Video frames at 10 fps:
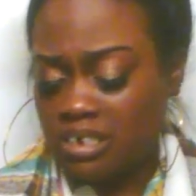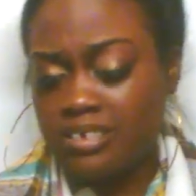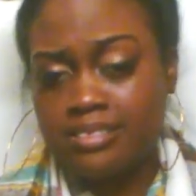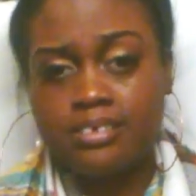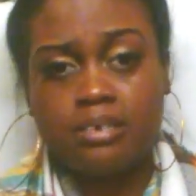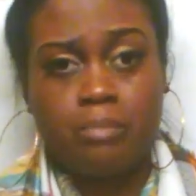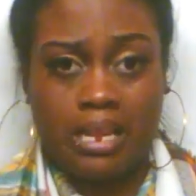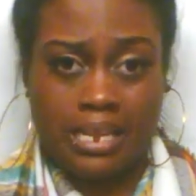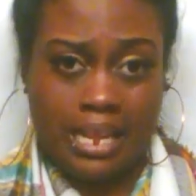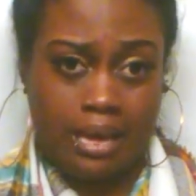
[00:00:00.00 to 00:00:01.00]
He took
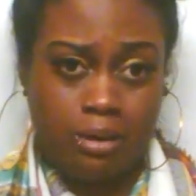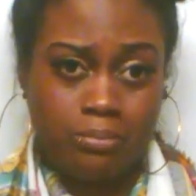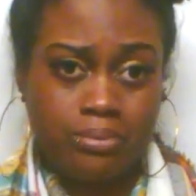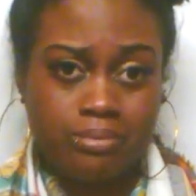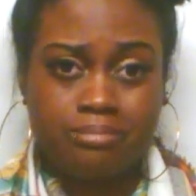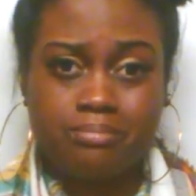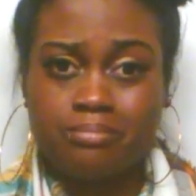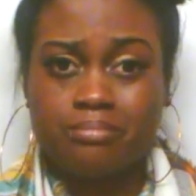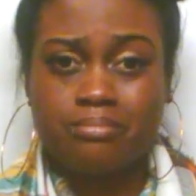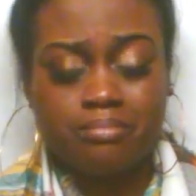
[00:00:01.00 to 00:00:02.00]
my lamp,
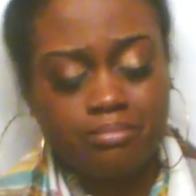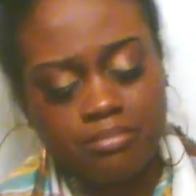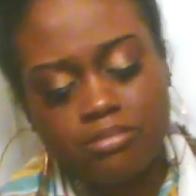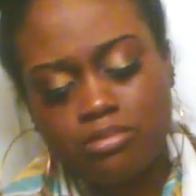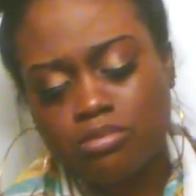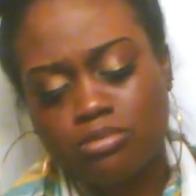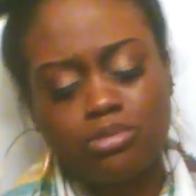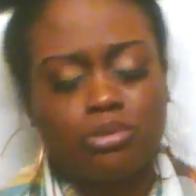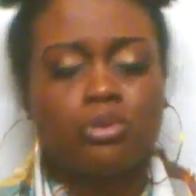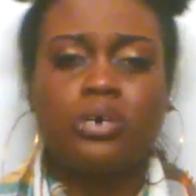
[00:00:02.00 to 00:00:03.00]

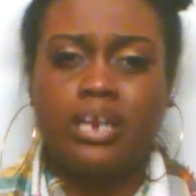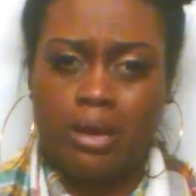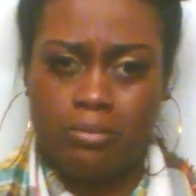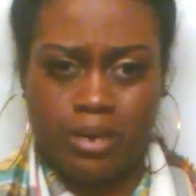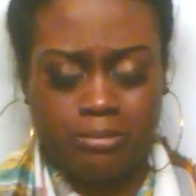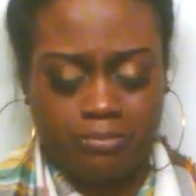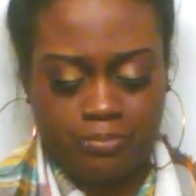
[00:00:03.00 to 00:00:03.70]
threw it at me,